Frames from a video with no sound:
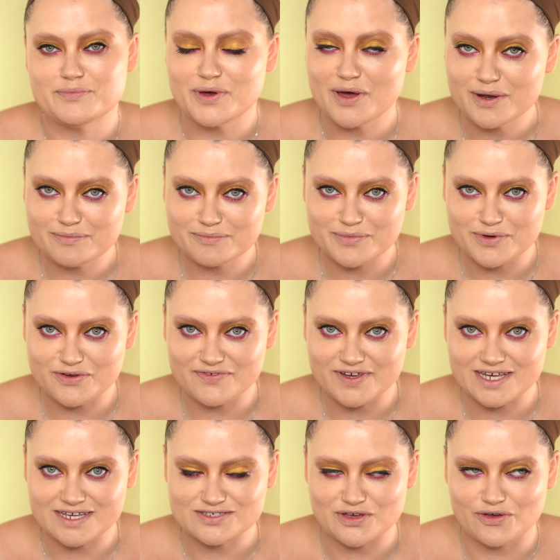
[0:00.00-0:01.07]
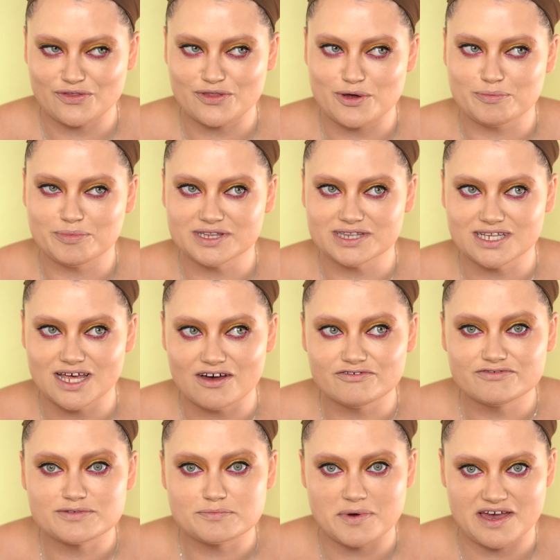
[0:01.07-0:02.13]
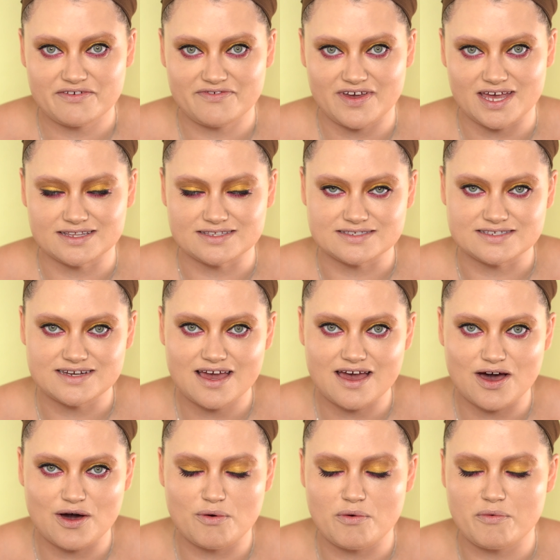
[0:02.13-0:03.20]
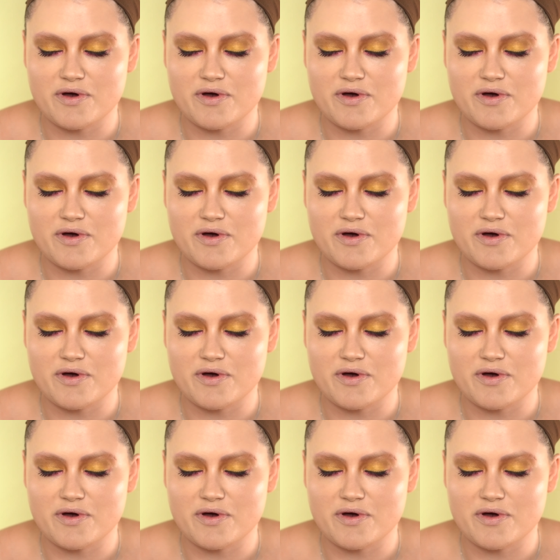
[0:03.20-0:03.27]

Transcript: Burton movies, although beloved by fans now,